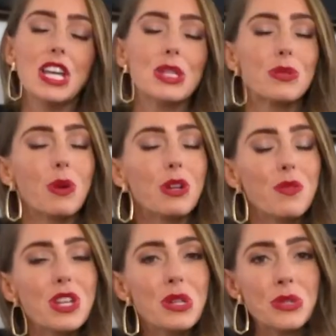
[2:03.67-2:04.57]
So what we
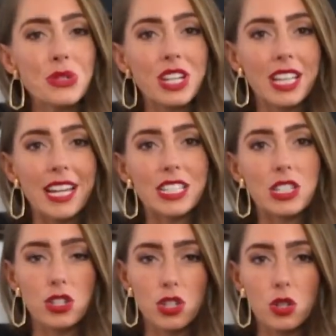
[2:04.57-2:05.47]
usually like to
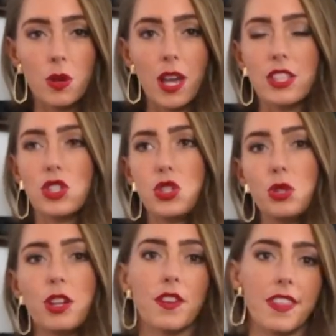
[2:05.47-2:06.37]
do is 2
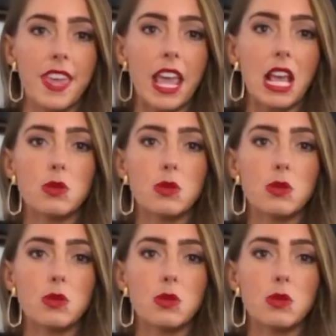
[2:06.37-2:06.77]
different things.